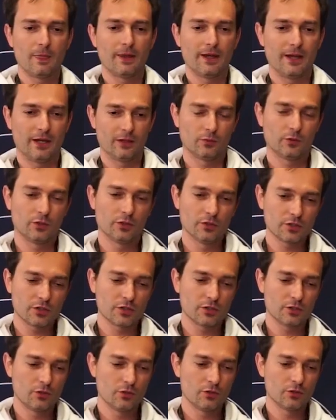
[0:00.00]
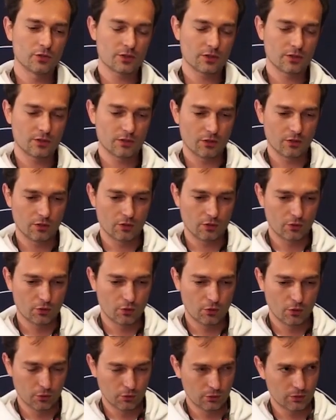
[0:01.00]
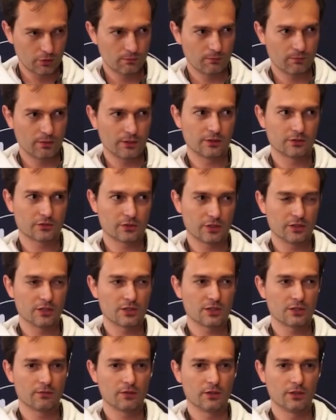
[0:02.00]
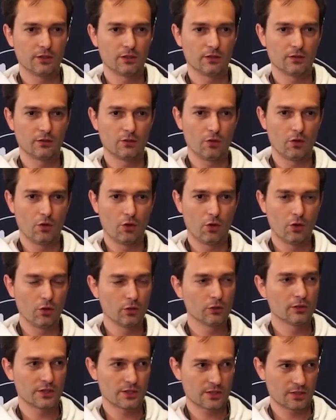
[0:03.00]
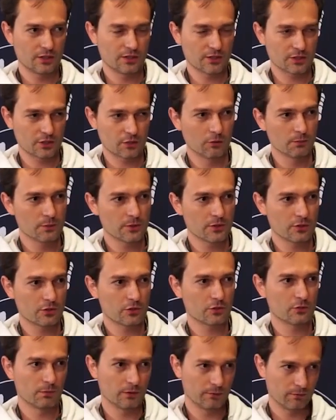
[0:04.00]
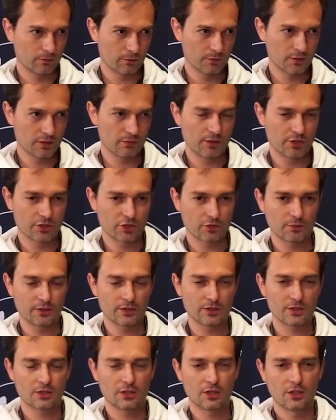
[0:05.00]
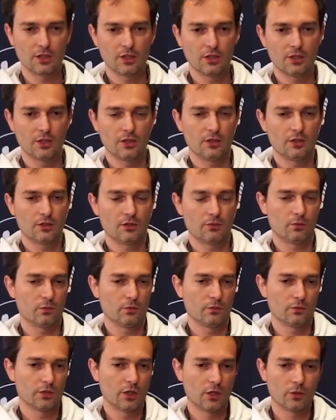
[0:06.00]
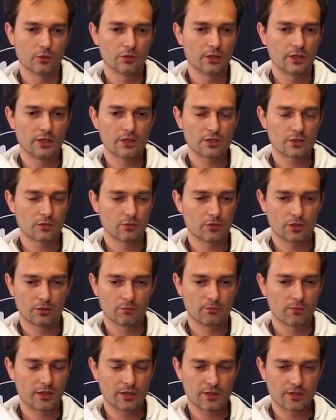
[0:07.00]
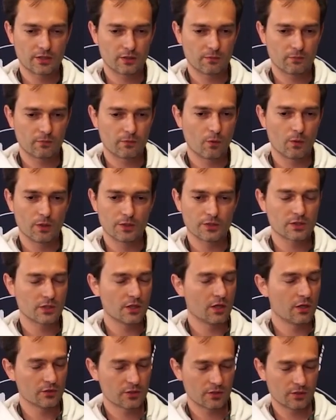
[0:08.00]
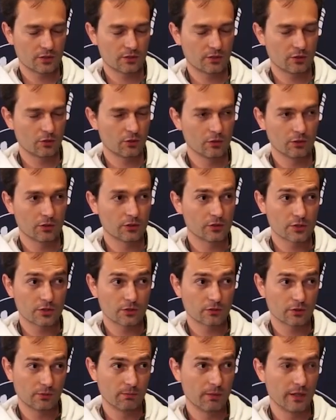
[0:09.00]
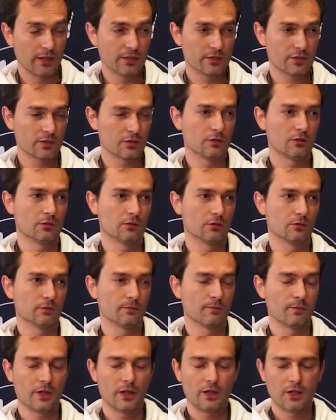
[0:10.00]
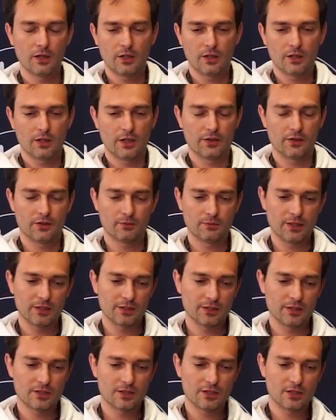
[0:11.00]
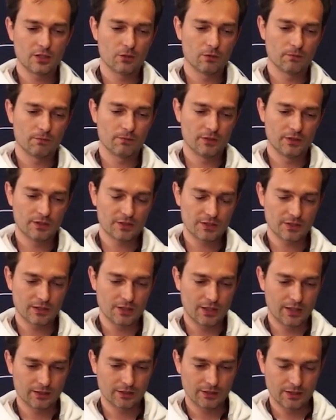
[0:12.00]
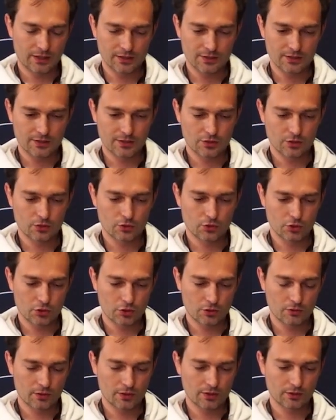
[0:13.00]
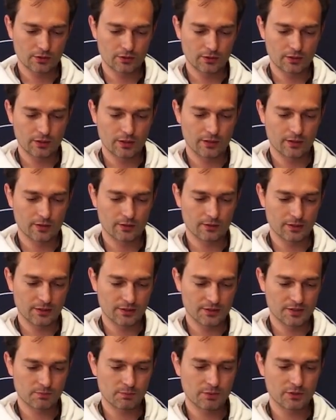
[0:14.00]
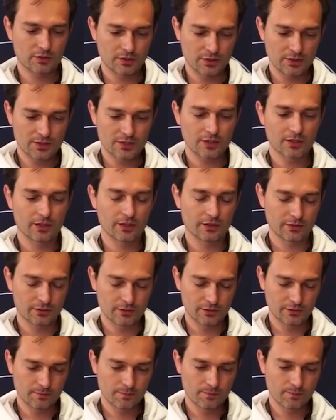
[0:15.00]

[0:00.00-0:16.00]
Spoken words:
And we also use good but relatively old oscilloscopes to perform the measurements. Nowadays, you can buy them for $1,000 on eBay. So, and the main idea of these attacks is to show that experienced hacker